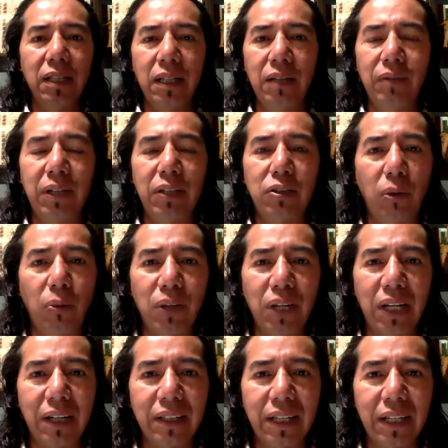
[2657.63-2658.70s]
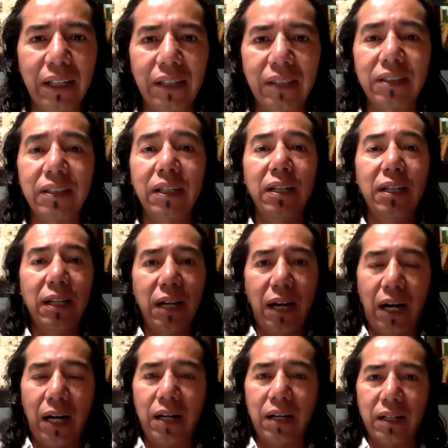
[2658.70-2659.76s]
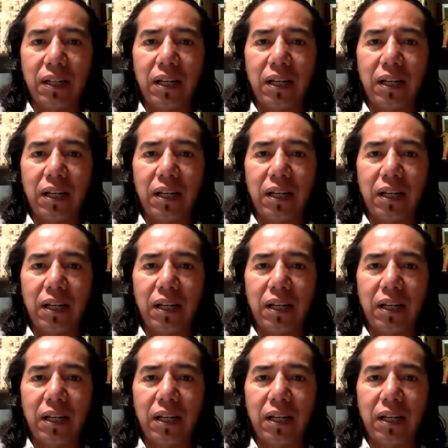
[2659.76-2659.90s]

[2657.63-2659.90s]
even some caretakers are